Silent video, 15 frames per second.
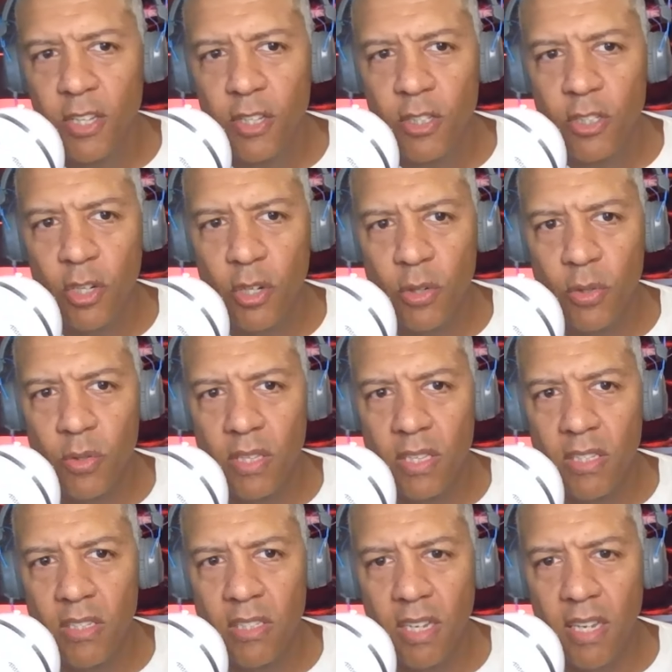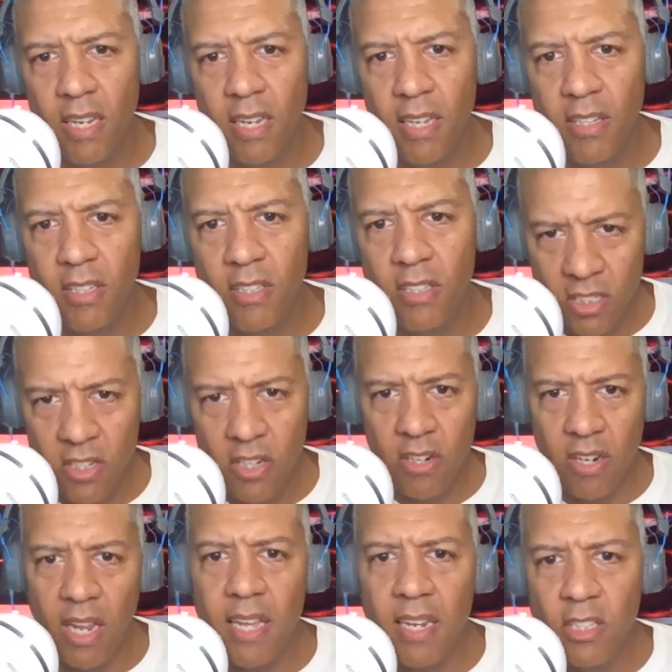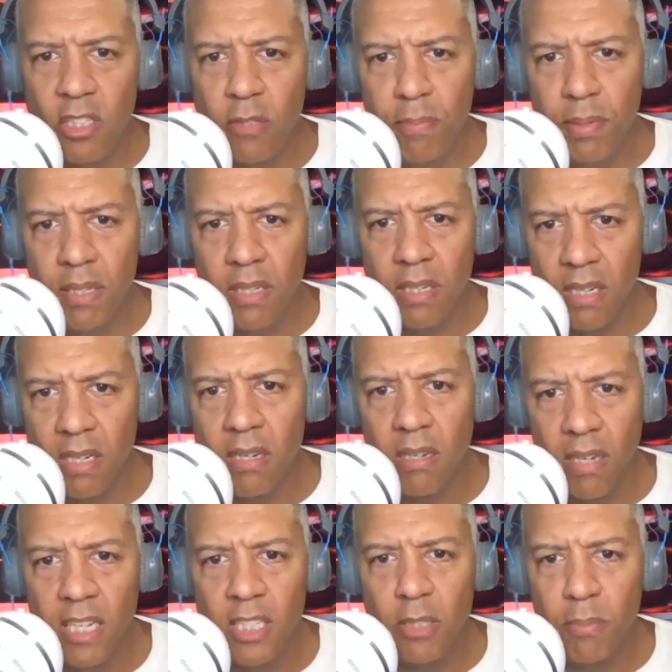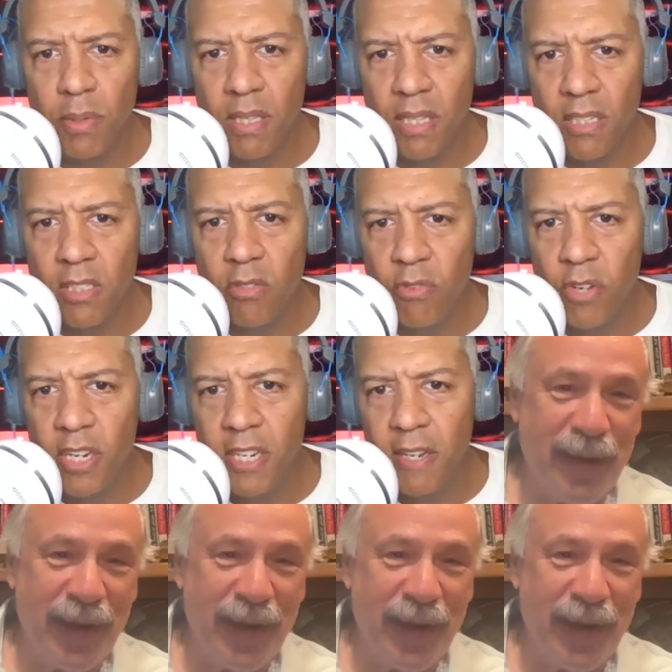So this is your latest book, or last book that you've written?